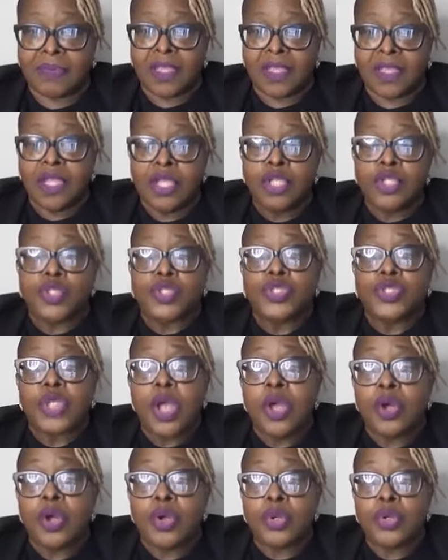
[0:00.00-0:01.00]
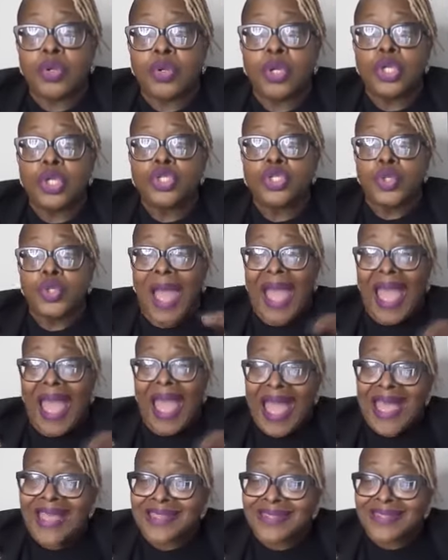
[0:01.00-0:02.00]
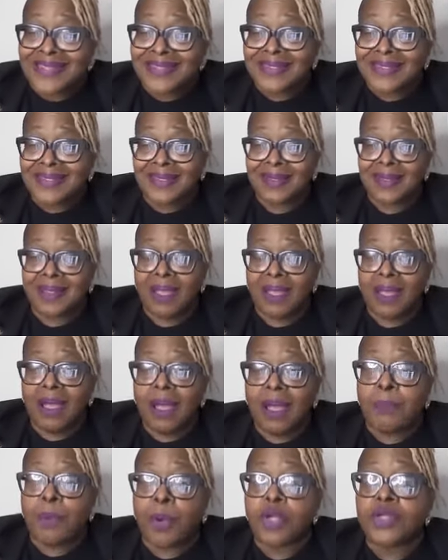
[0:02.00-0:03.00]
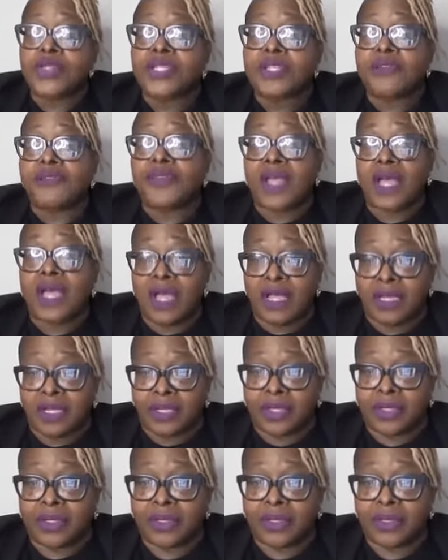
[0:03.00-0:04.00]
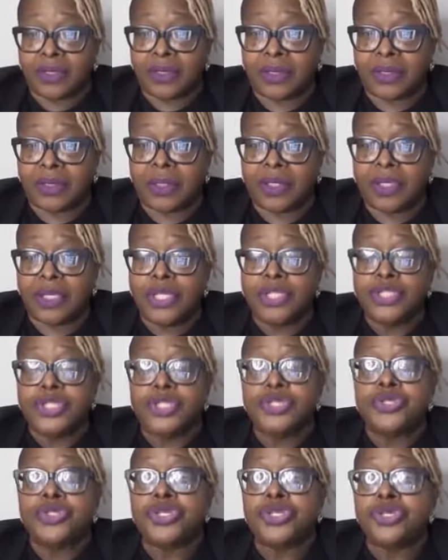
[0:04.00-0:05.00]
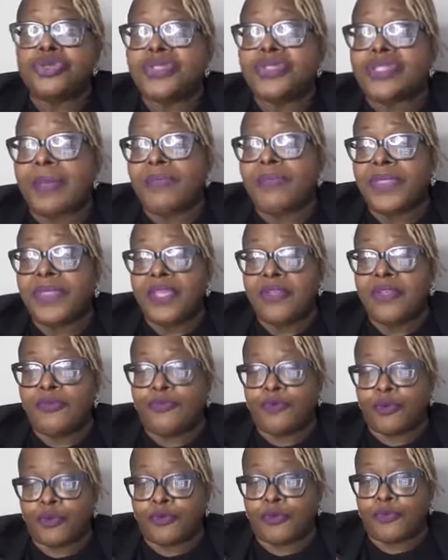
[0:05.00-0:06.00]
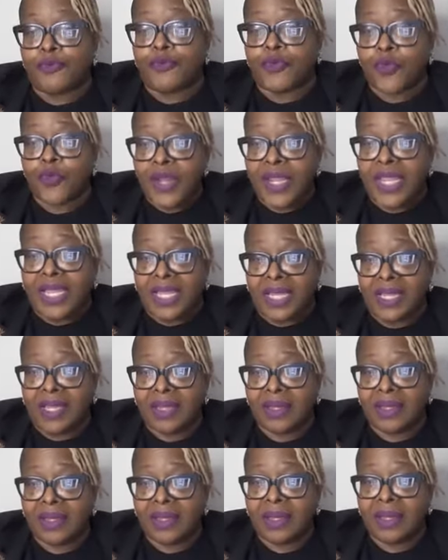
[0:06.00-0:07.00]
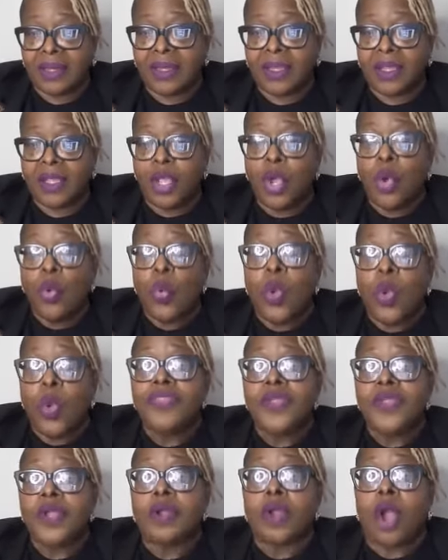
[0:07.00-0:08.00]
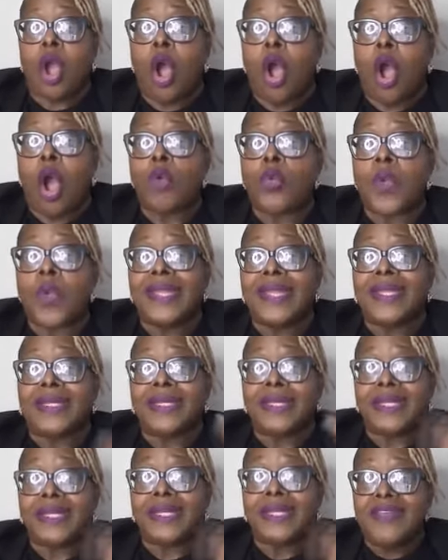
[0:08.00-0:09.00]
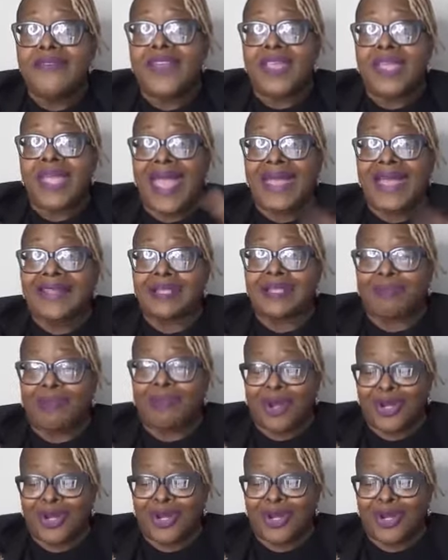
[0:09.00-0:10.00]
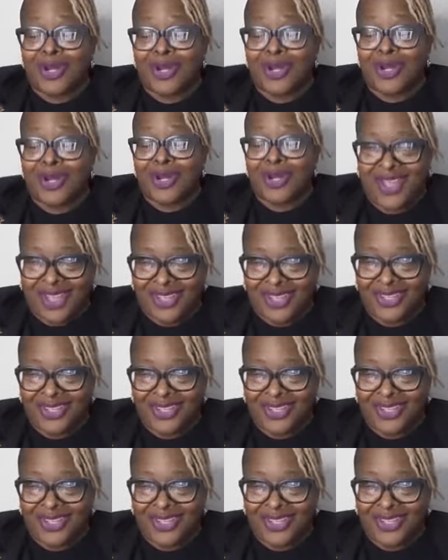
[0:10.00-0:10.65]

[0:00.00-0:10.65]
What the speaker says: So to ask a person of color to do something for free when they're already living as a person of color